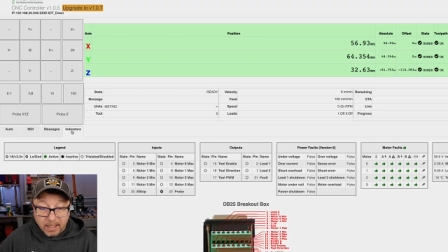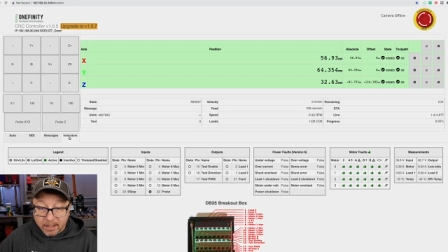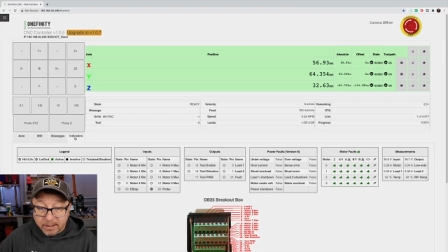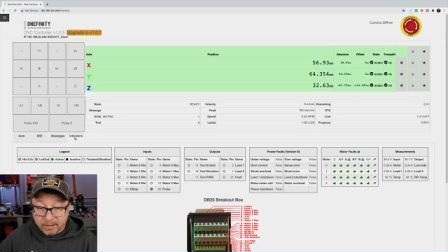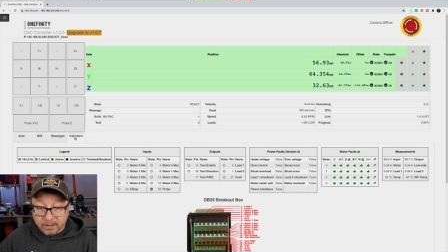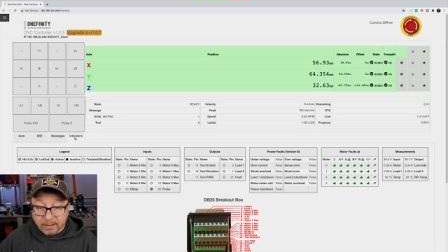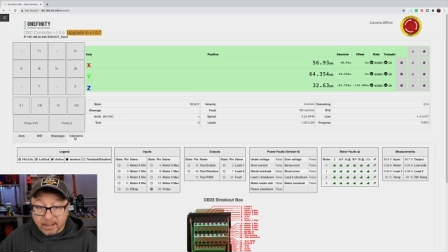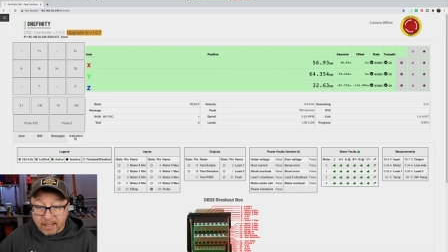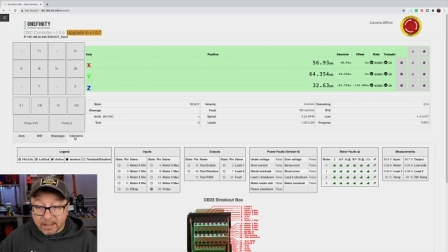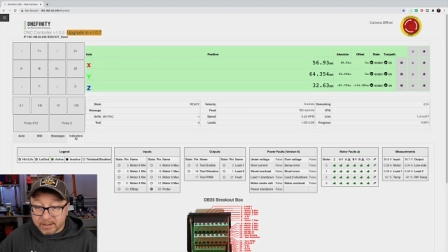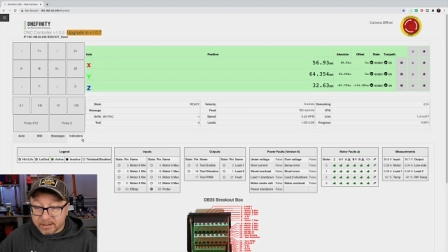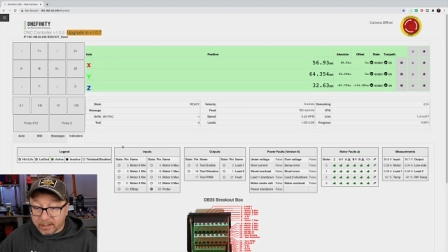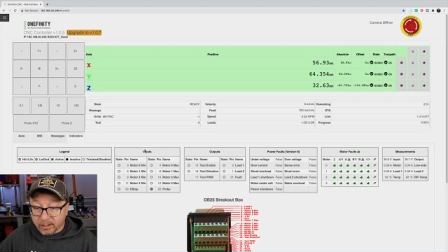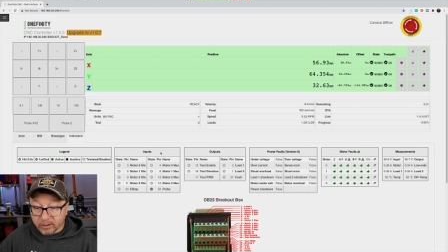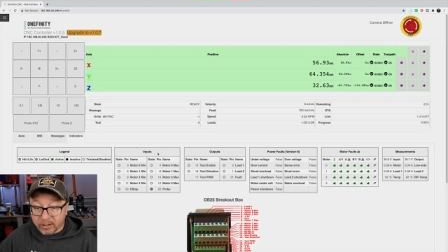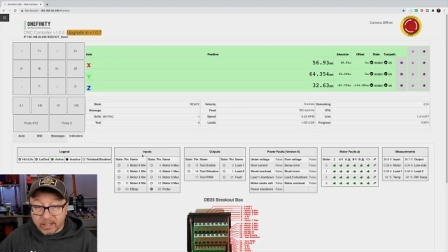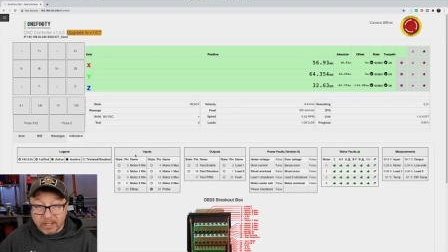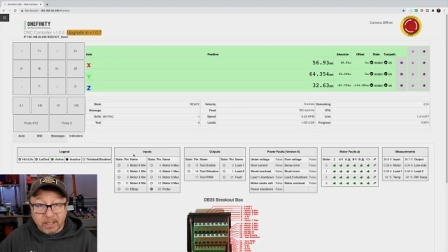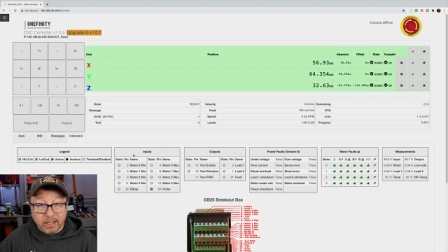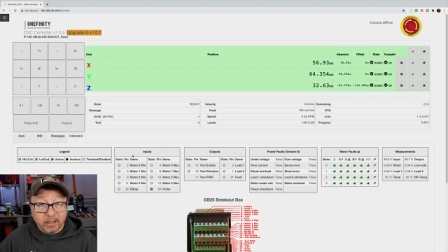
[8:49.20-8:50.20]
The last
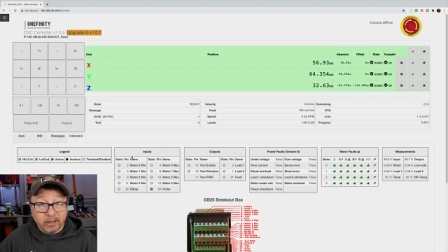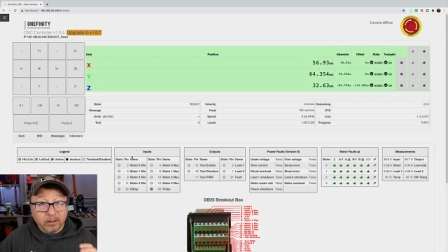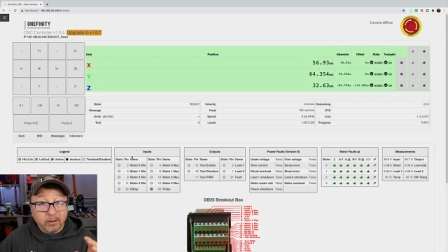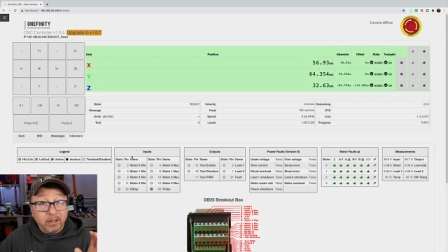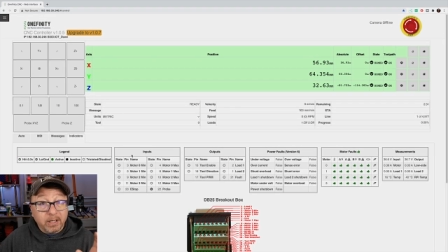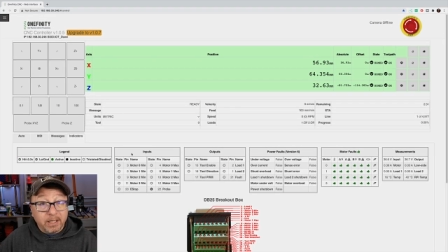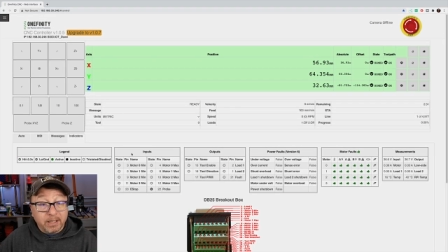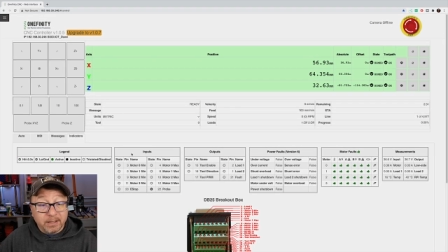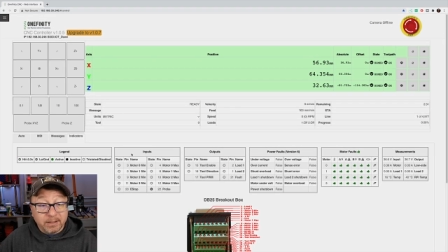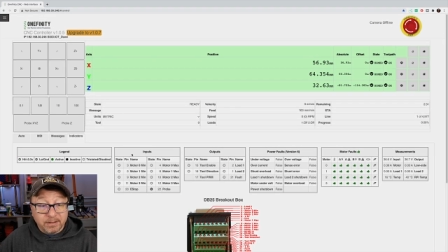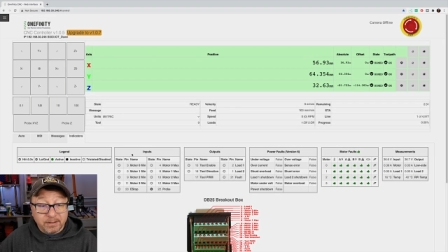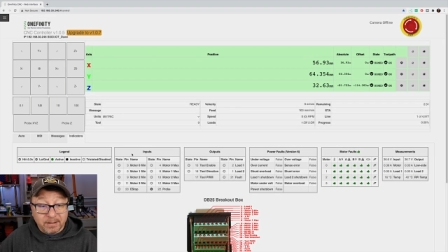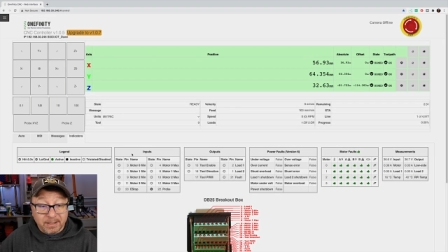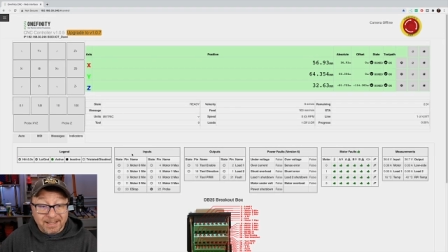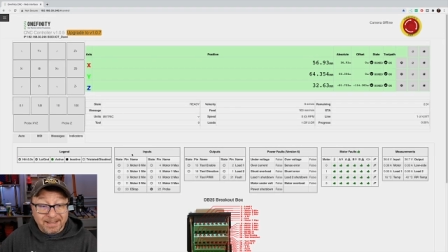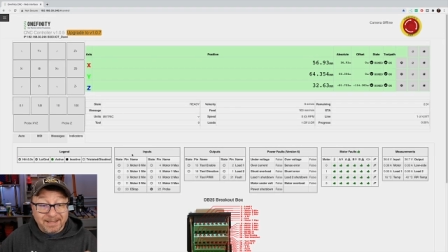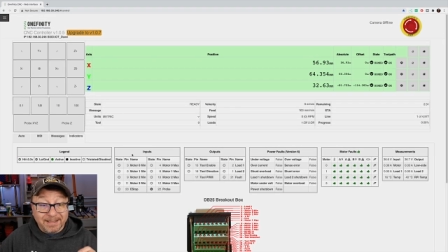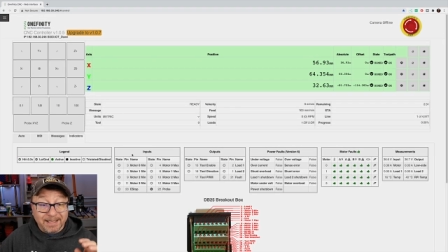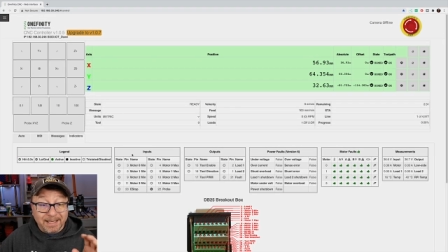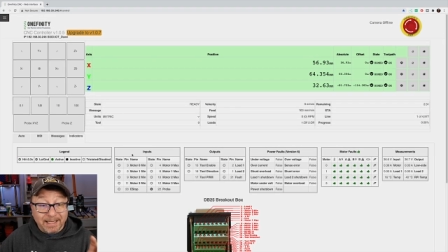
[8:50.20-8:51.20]
area here is
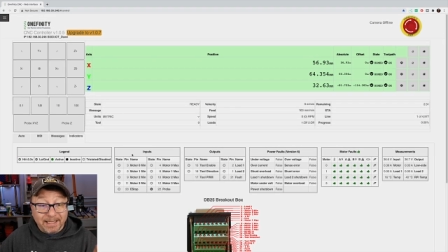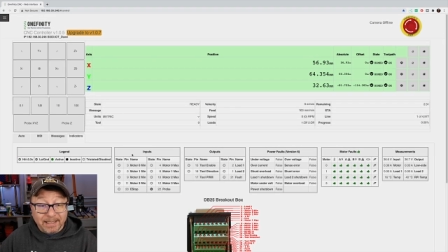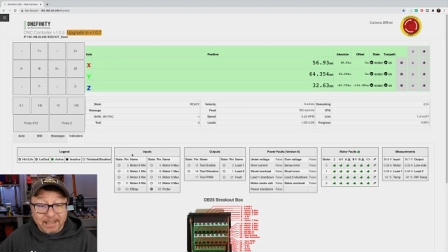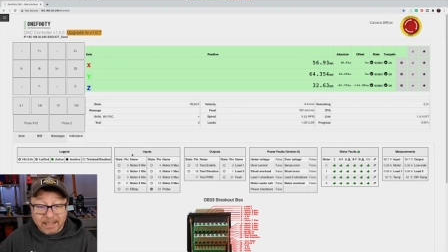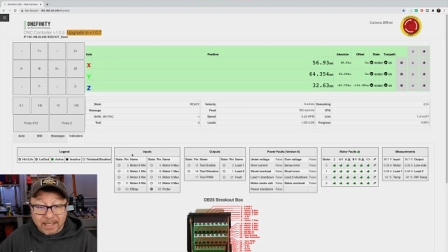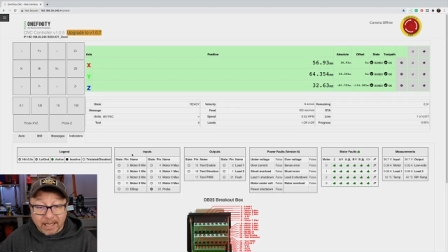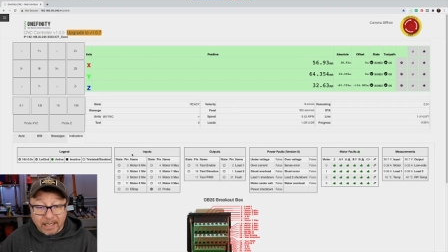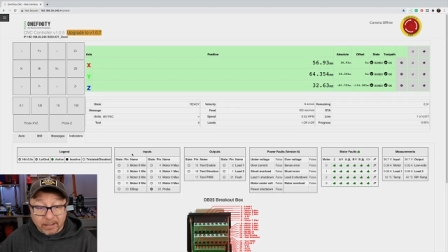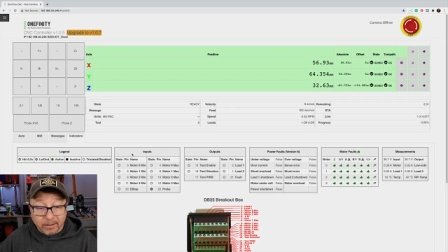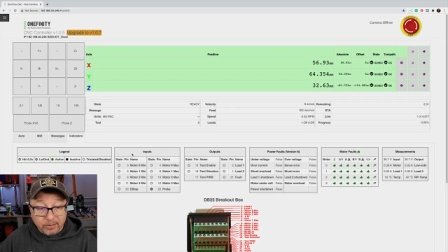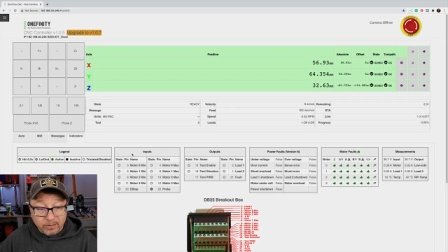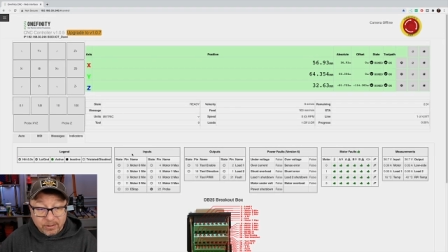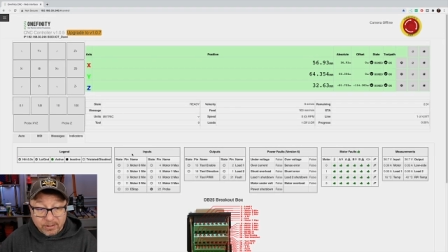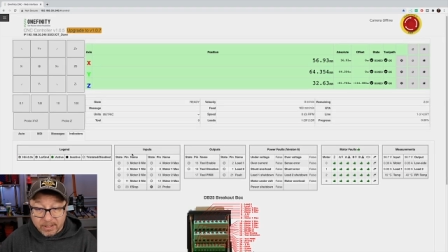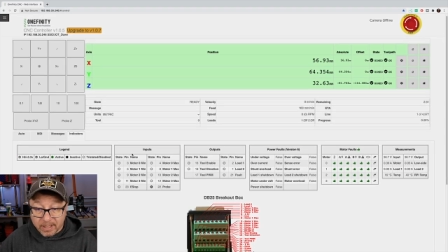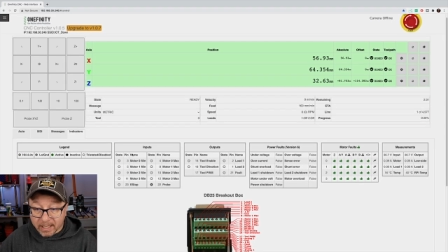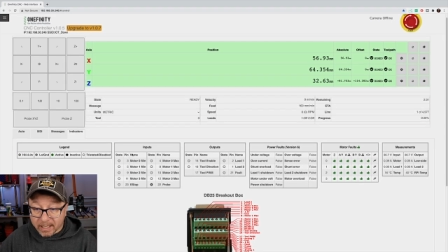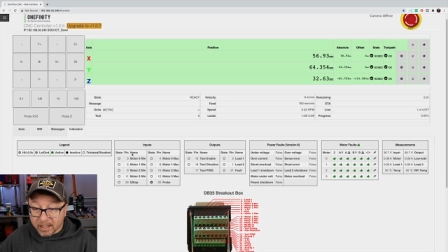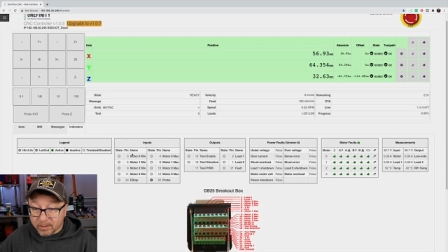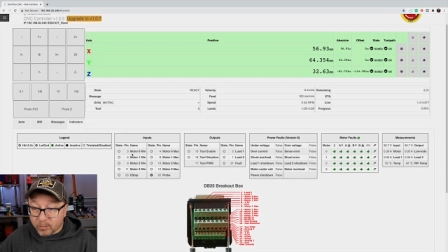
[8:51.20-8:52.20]
this indicators
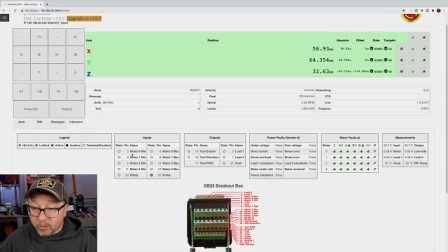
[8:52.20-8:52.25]
tab,